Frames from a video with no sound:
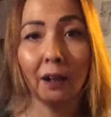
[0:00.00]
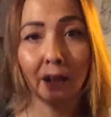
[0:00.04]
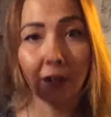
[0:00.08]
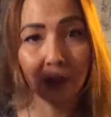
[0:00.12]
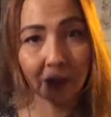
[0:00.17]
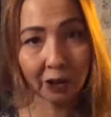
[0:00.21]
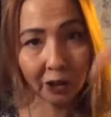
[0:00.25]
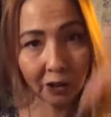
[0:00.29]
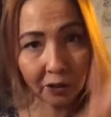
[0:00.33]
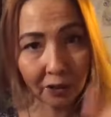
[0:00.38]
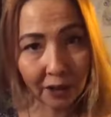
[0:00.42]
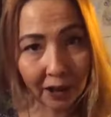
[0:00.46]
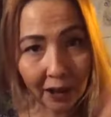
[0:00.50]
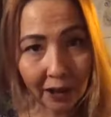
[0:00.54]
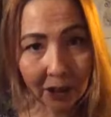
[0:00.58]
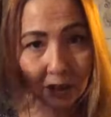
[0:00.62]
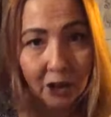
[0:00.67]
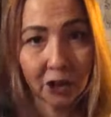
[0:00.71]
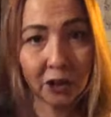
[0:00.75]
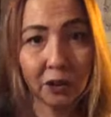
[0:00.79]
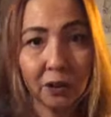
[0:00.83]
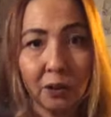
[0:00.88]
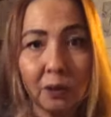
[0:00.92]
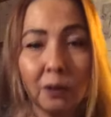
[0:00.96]
link to that
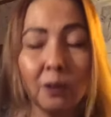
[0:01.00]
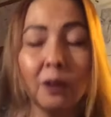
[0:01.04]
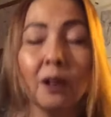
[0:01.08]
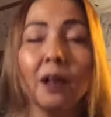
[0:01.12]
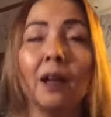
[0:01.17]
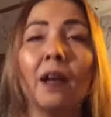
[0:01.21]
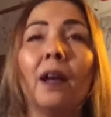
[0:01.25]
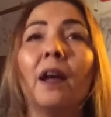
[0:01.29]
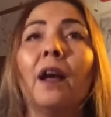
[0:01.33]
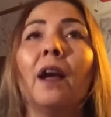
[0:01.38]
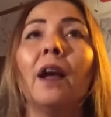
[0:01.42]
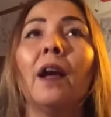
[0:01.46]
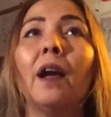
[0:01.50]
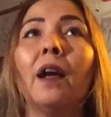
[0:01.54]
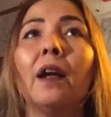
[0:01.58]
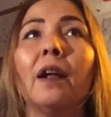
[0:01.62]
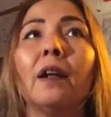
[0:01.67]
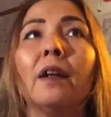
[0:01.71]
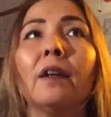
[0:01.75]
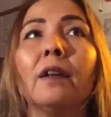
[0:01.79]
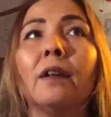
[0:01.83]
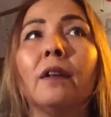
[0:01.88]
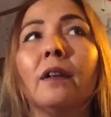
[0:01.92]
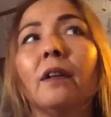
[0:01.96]
too.
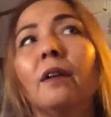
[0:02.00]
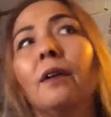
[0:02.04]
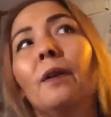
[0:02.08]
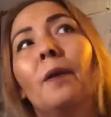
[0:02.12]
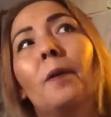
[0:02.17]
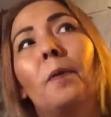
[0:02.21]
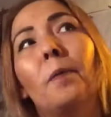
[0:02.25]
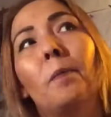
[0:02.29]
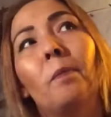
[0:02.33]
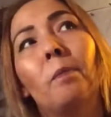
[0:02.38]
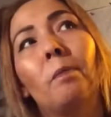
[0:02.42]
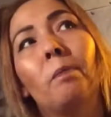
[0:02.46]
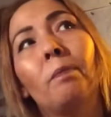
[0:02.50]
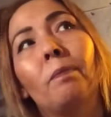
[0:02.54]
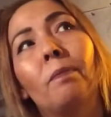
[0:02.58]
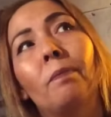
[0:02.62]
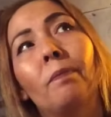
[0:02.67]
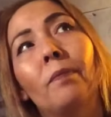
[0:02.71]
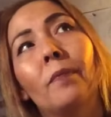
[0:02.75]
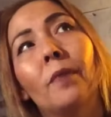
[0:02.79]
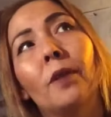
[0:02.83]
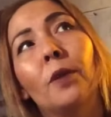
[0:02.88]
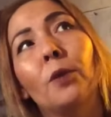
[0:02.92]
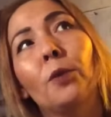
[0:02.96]
And
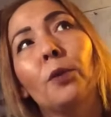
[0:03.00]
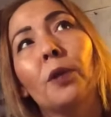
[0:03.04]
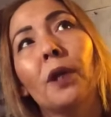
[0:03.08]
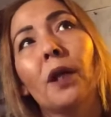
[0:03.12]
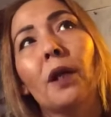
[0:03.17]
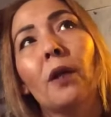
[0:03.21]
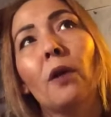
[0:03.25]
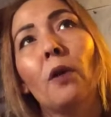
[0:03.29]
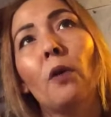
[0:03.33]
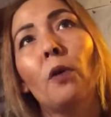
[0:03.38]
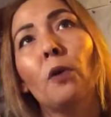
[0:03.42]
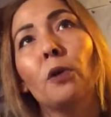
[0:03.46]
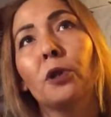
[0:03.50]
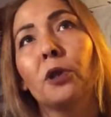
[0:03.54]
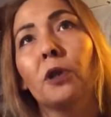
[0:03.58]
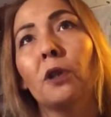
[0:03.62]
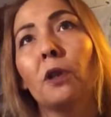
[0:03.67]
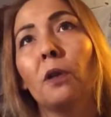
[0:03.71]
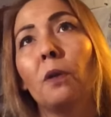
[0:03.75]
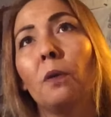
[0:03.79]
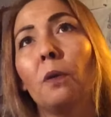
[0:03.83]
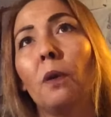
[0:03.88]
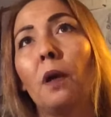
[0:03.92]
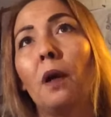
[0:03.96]
you can
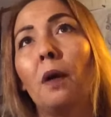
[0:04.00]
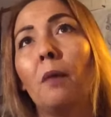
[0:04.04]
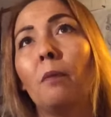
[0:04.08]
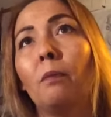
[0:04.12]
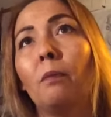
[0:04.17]
also,